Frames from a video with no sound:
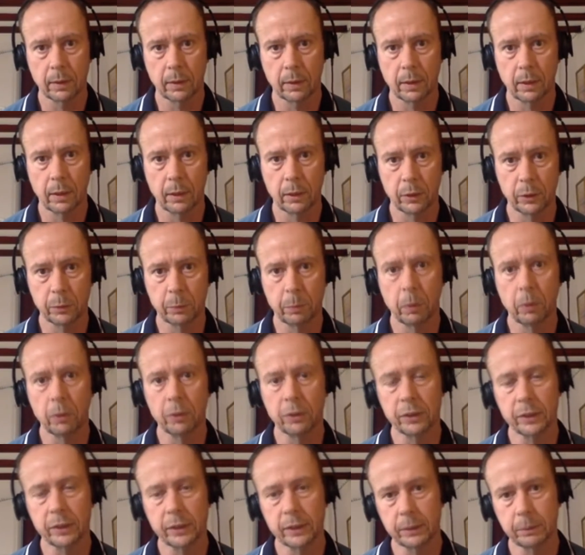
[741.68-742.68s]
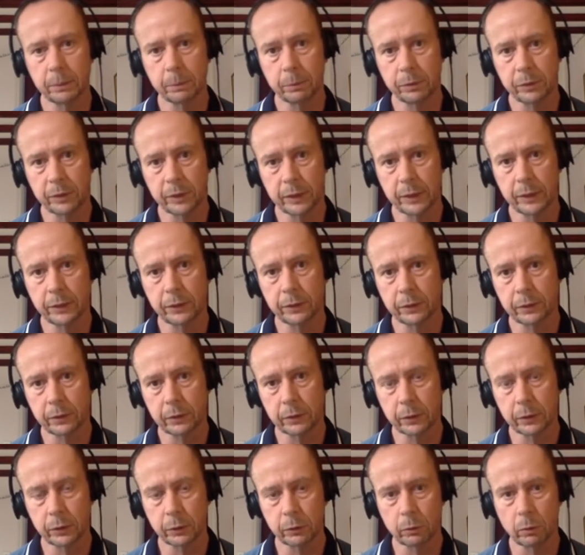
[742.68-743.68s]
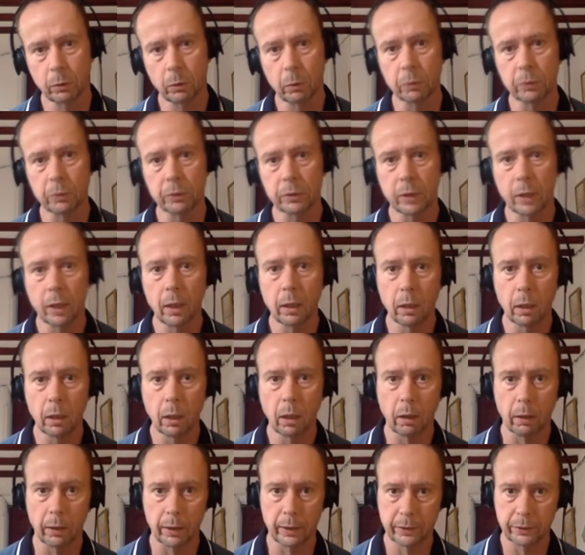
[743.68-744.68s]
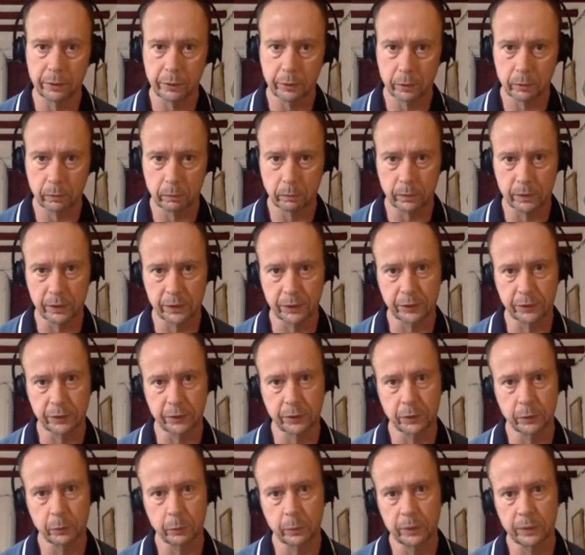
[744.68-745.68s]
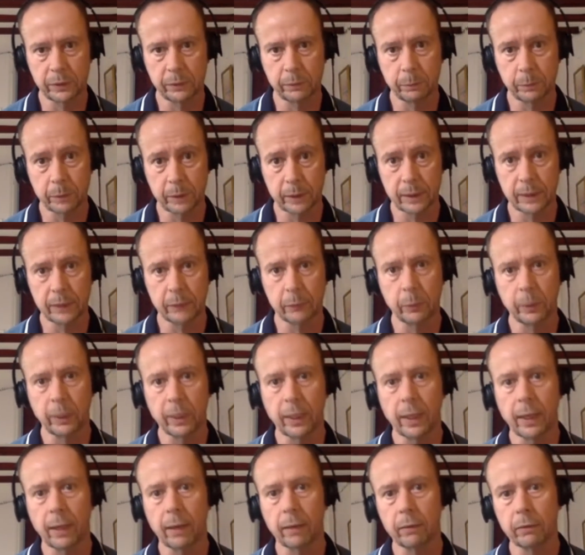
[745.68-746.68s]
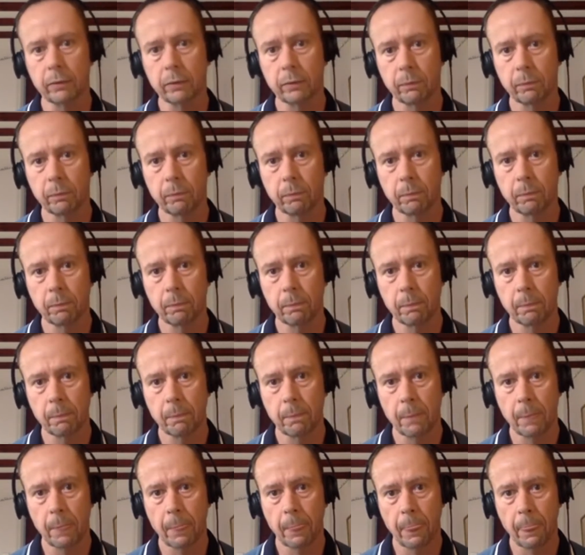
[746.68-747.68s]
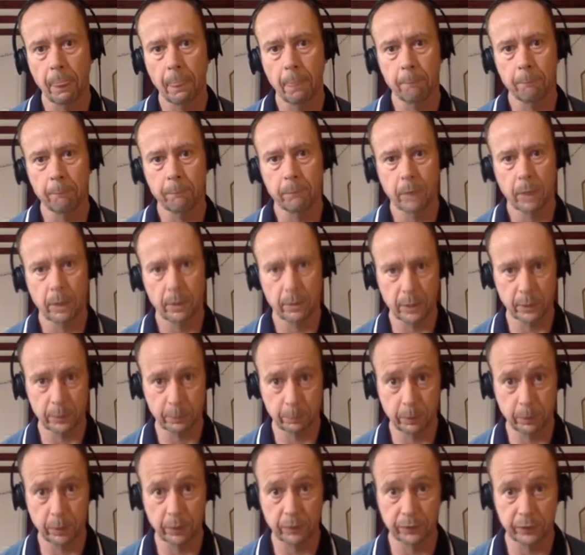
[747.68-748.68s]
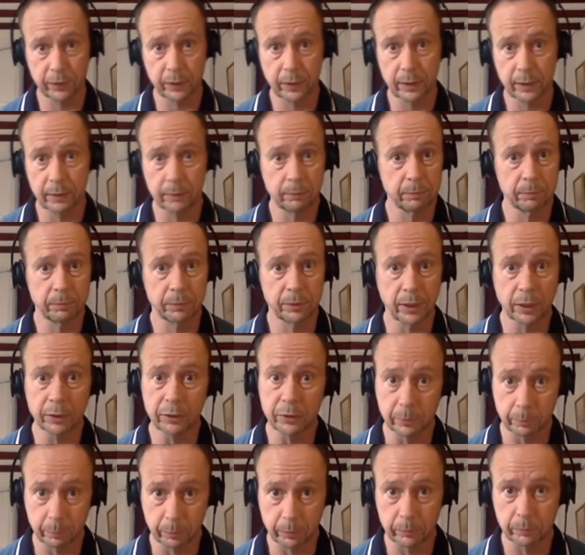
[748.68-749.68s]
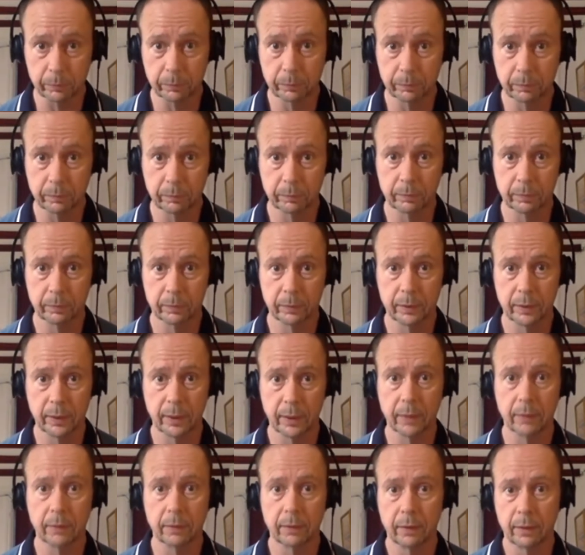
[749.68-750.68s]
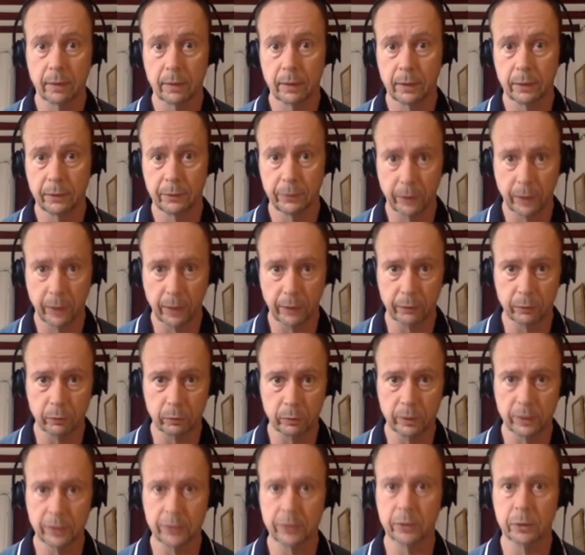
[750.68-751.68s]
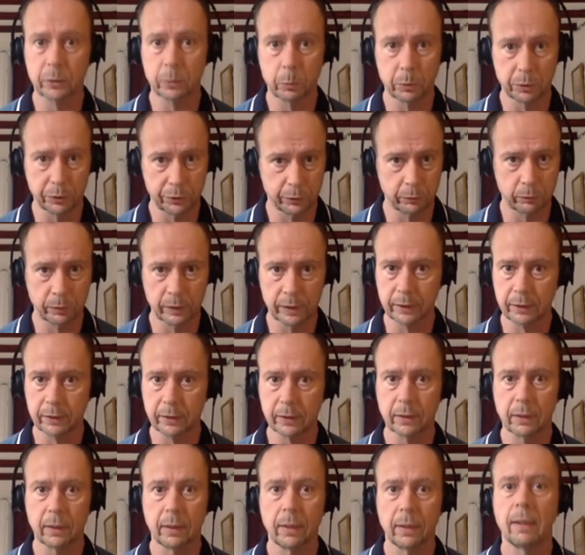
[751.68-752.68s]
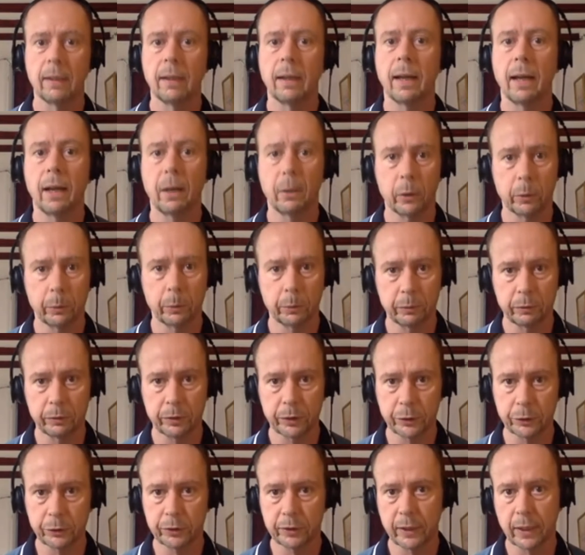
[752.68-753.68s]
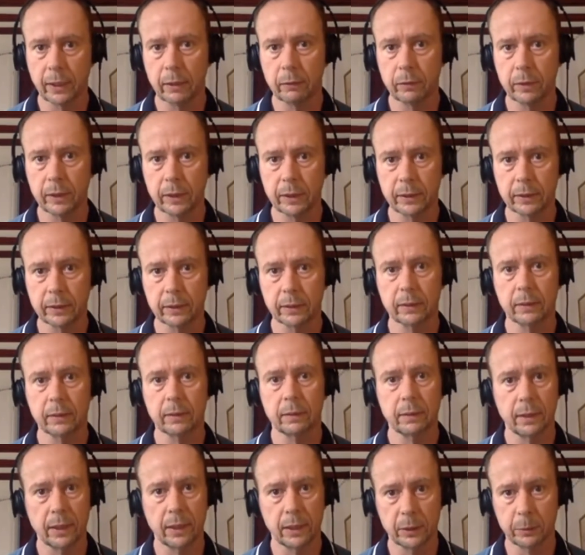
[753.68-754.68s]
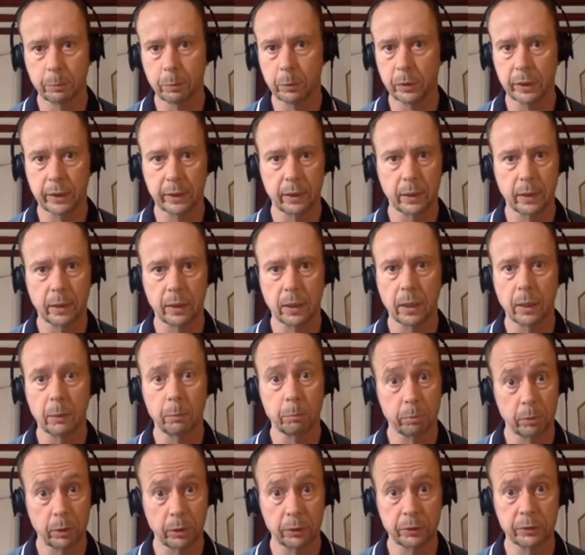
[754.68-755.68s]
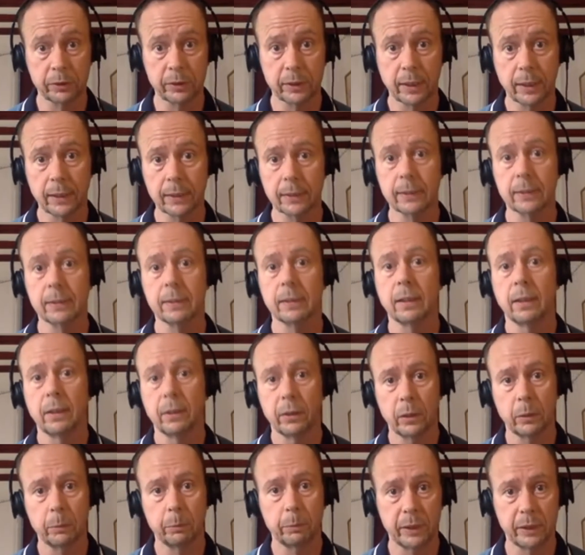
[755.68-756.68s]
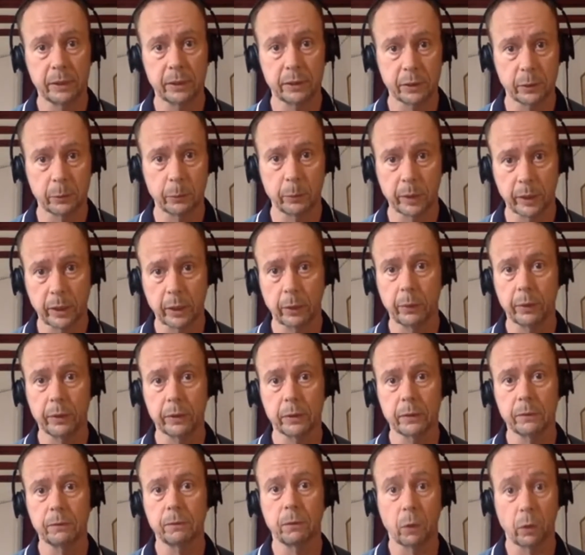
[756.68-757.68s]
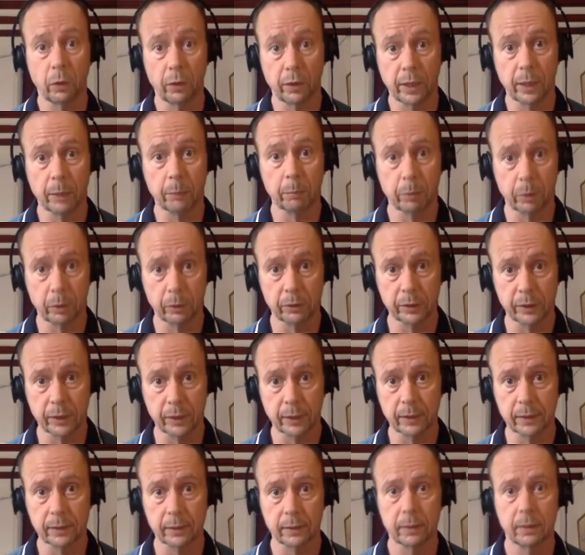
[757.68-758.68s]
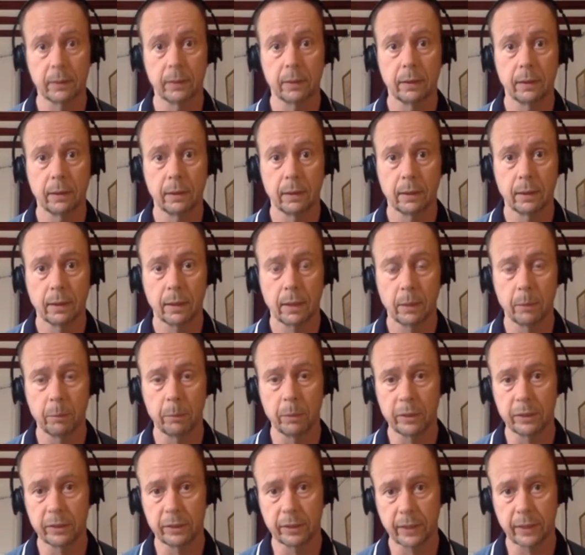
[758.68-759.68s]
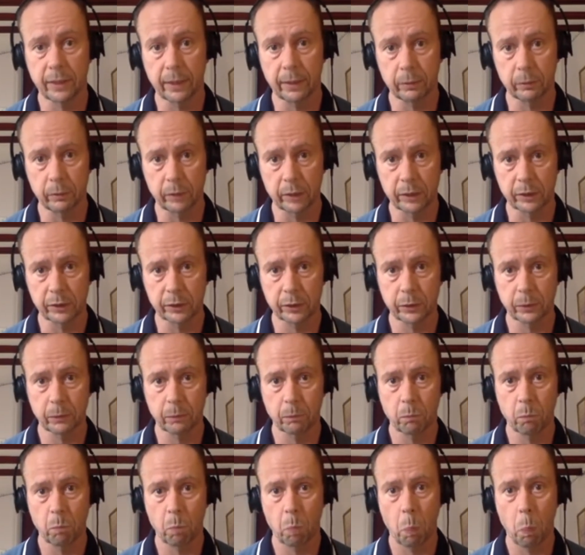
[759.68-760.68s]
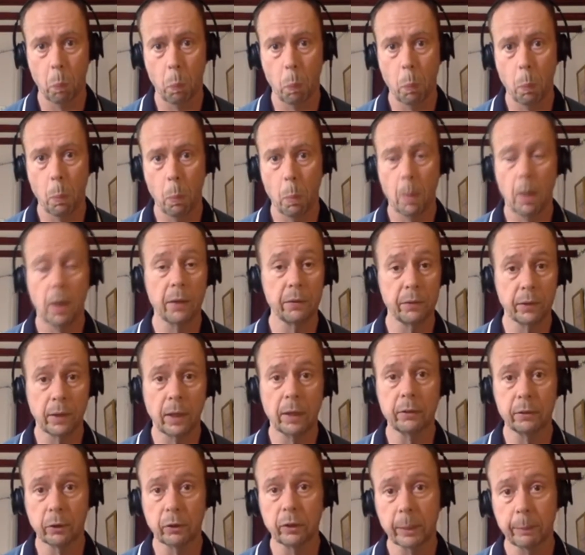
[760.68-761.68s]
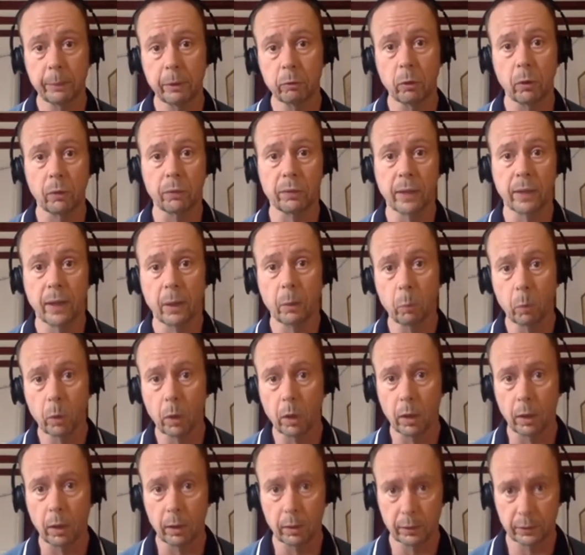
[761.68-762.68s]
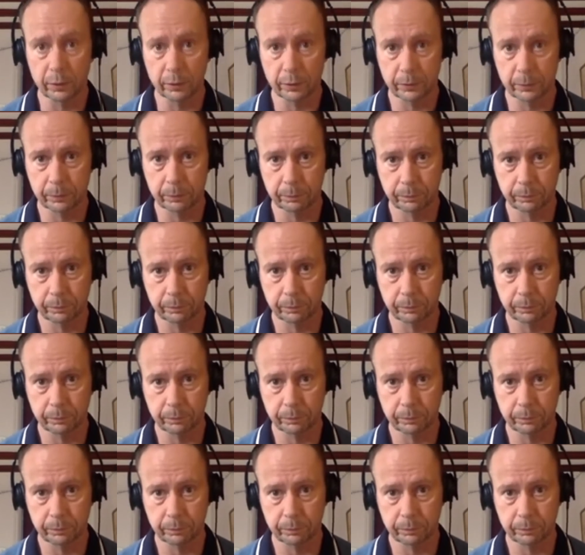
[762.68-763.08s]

And those policies, procedures, and controls align to the risks that we believe we have. And that's perfectly sensible. Yeah. If you have a risk, what's the risk? How can we reduce that risk? Let's put in a process that means that we're going to follow that process and mitigate the risk. And don't get me wrong, that works.